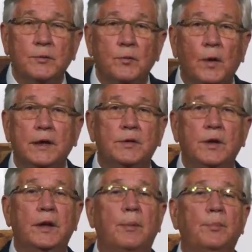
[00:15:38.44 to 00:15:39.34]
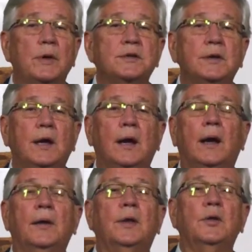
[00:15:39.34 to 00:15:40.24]
the prison,
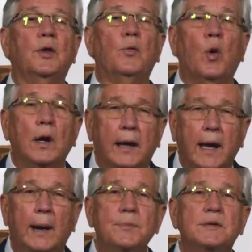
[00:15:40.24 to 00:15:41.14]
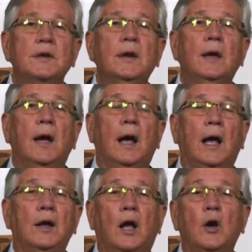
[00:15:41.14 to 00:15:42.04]
the war camps,
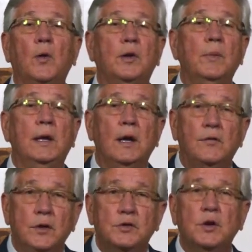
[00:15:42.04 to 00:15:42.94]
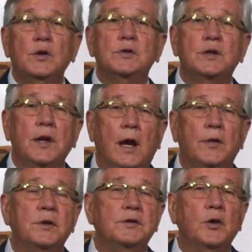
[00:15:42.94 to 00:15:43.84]
along with many of the Jews and
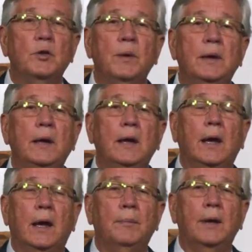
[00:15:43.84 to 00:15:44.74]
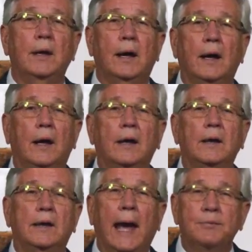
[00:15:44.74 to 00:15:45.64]
others who had been
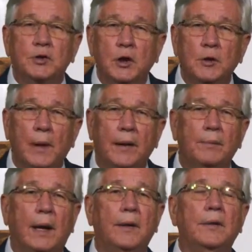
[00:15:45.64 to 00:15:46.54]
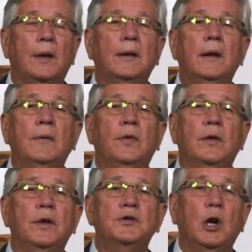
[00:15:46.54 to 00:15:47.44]
captured by
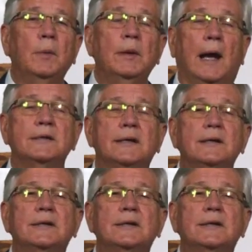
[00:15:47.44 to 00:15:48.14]
the German Nazis,